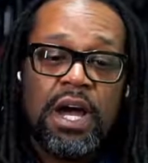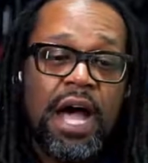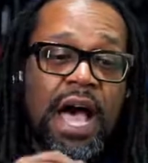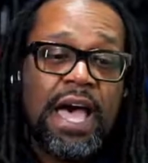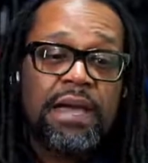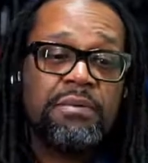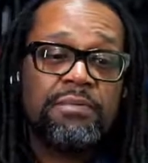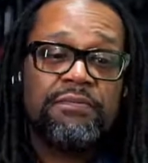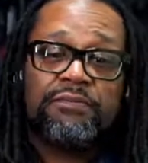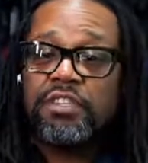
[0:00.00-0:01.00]
I
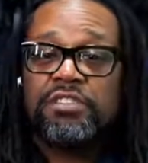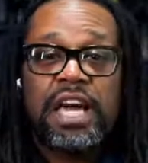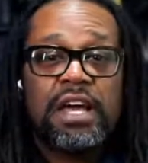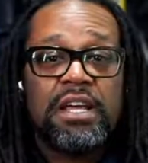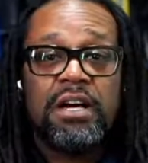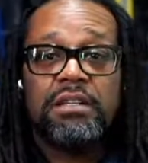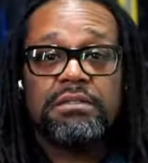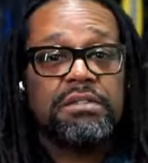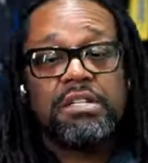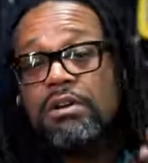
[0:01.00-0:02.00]
first got,
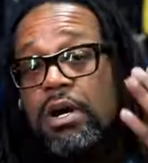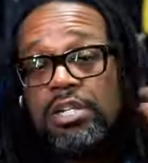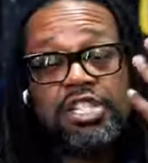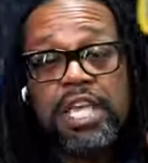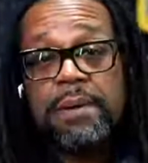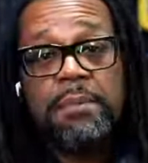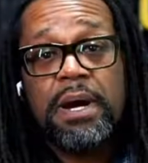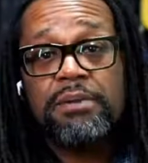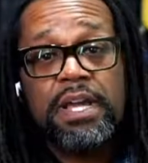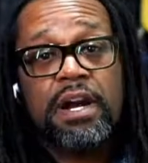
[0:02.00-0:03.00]
she came on my
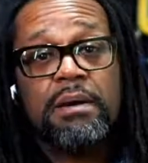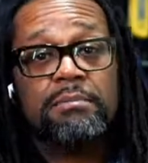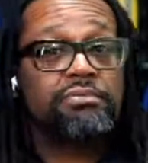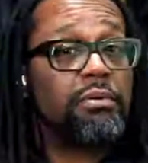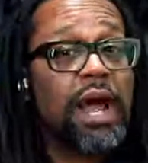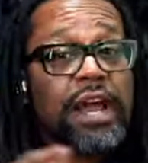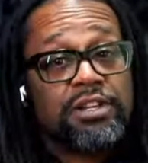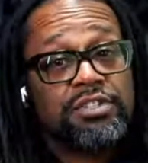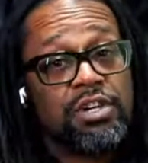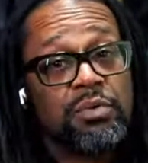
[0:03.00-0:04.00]
radar prior
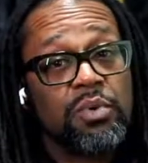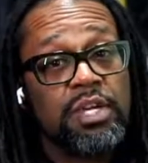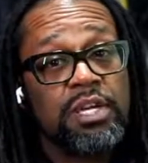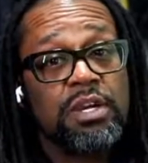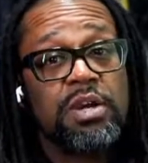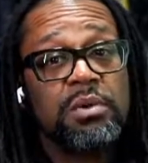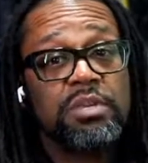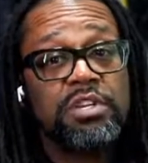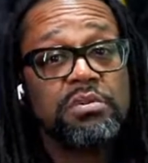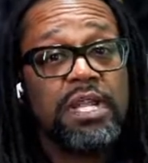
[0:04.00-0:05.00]
to her working with
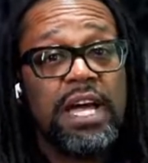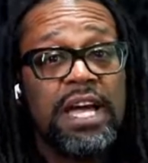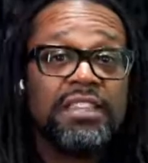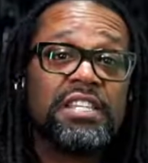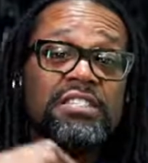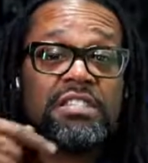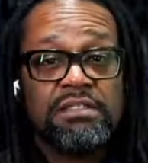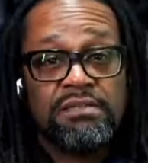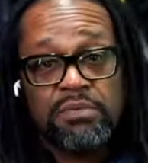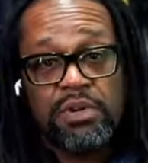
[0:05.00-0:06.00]
Q-Line. Then she did
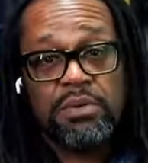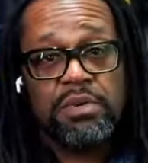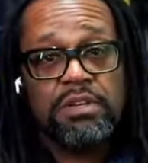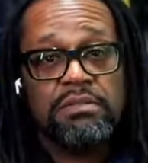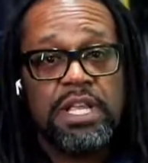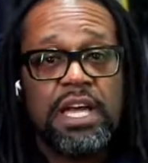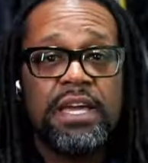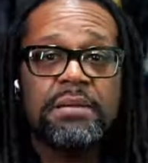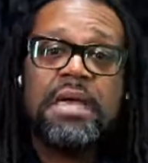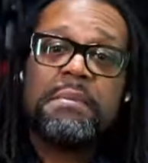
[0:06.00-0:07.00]
some work with
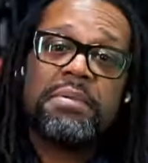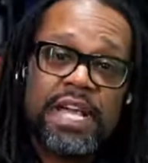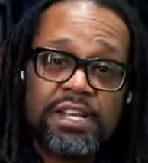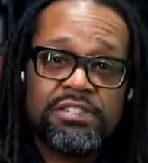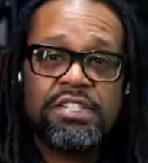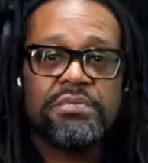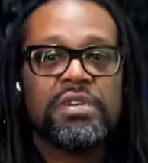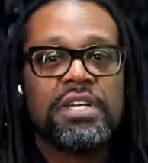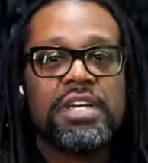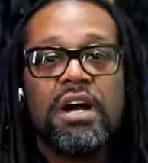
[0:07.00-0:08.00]
Q-Line, but now she's
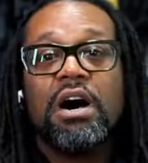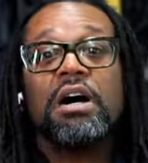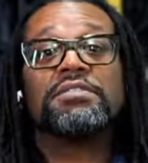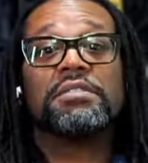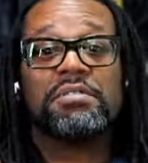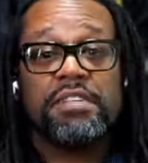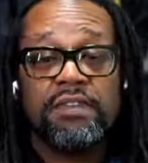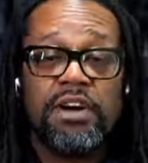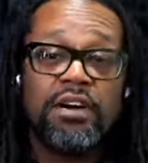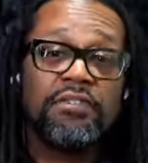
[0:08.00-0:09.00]
working on some stuff
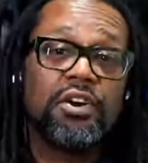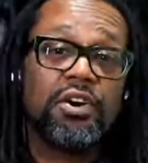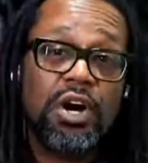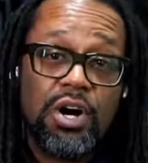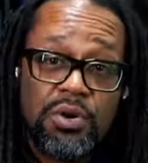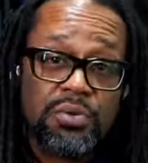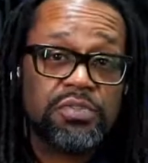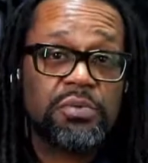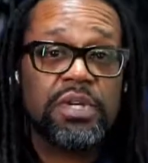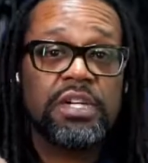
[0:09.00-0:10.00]
of her own,
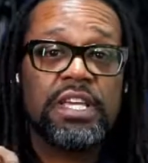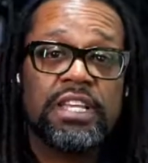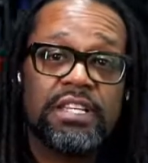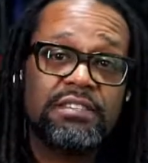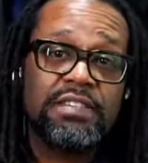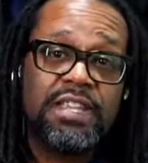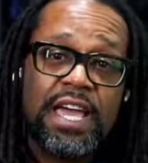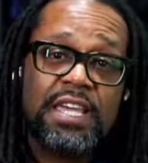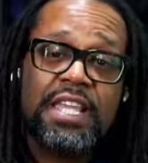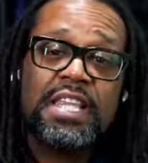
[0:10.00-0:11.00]
so we're gonna get into
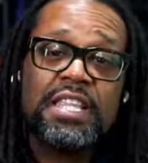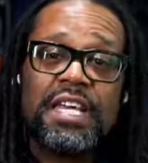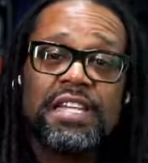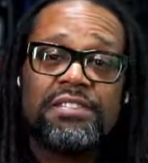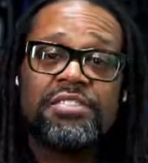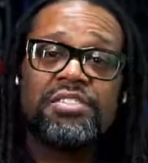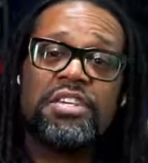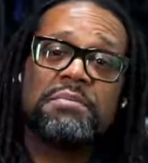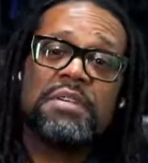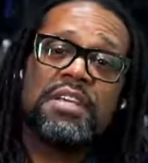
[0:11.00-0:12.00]
that. Ladies and
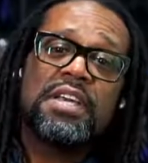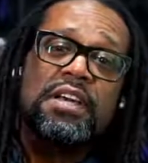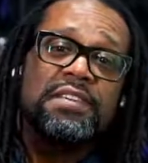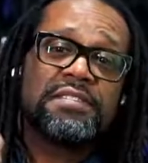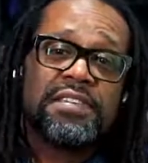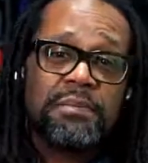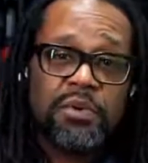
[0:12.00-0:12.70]
gentlemen, Sommer